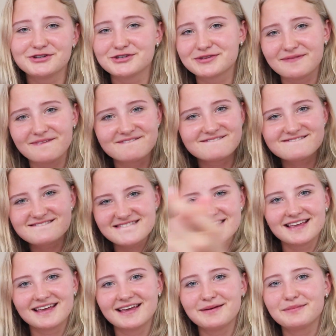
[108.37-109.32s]
just
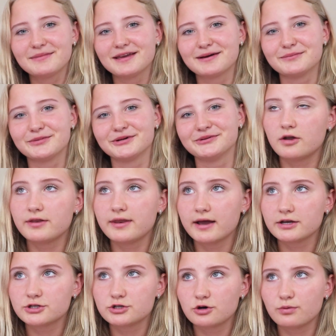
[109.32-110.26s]
hit me up, boo. On
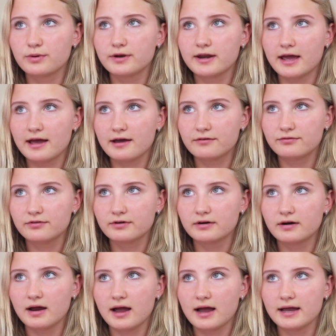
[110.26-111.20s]
Nextdoor,
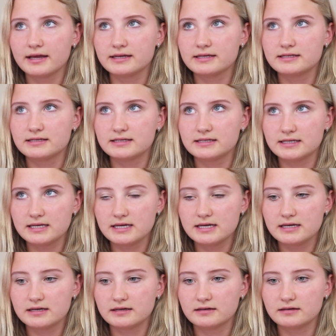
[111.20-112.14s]
whenever I
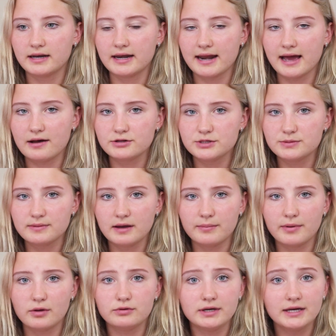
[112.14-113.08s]
see an announcement
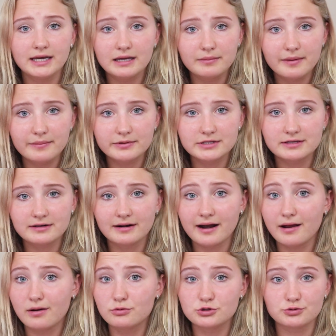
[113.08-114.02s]
about needing a babysitter,
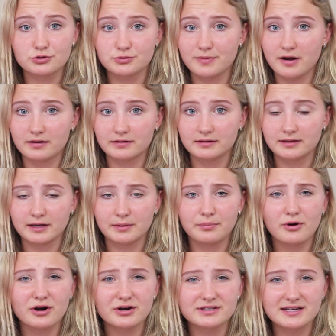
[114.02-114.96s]
I always respond.
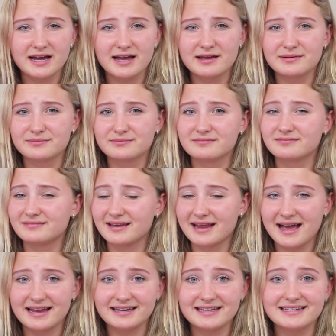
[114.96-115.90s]
Like part-time
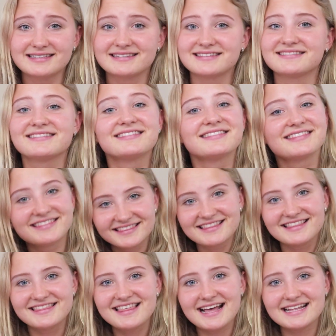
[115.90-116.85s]
nannies,
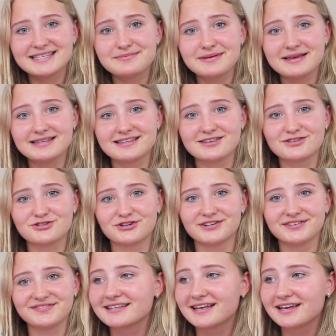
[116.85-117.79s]
that's me,
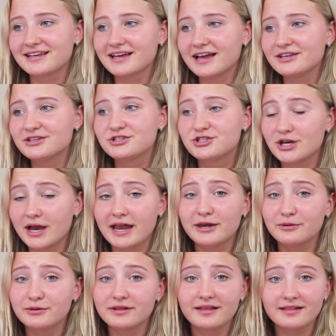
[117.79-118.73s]
sister. Because I
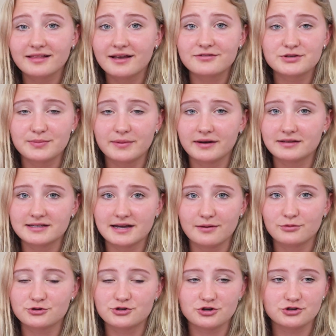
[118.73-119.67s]
genuinely love spending
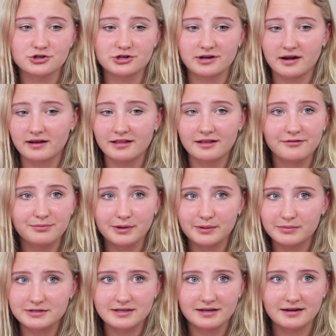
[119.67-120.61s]
time with children and I love
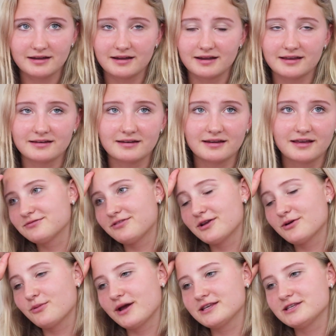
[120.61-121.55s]
babysitting, and it's a
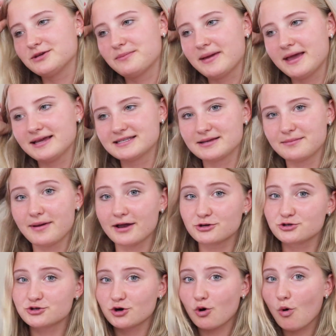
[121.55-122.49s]
fun way to make some
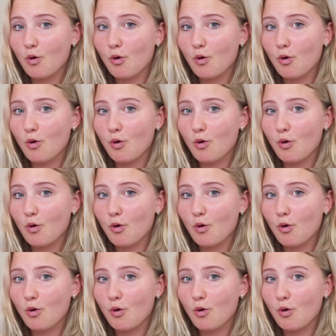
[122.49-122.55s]
extra